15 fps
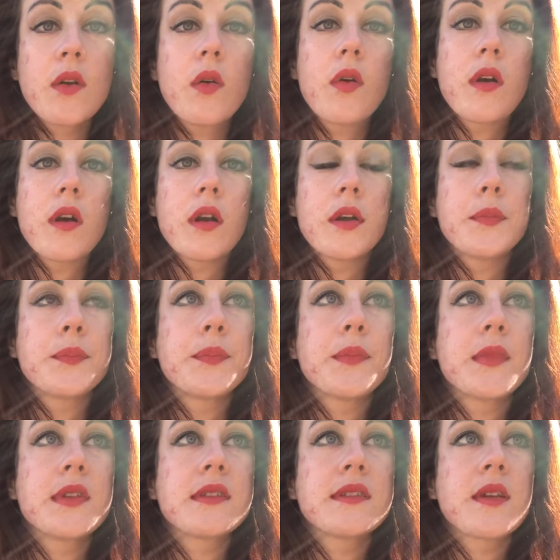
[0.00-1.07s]
or
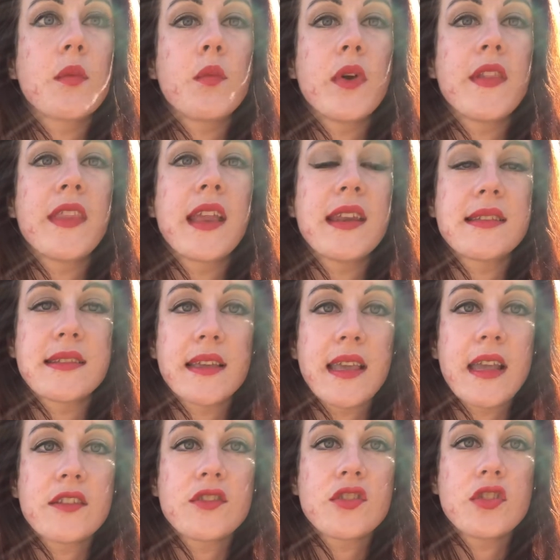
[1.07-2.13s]
someone that is
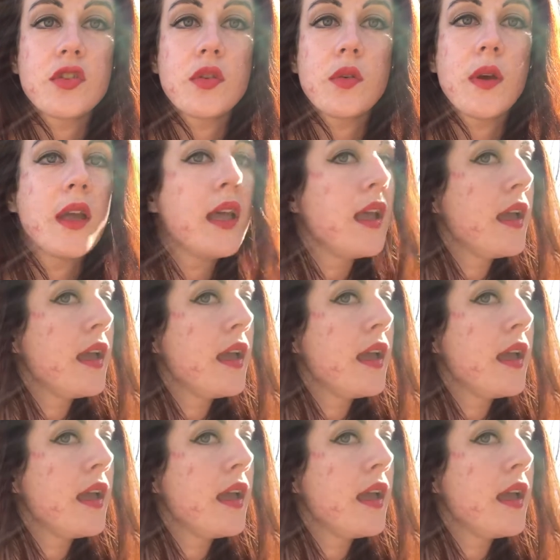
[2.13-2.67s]
against you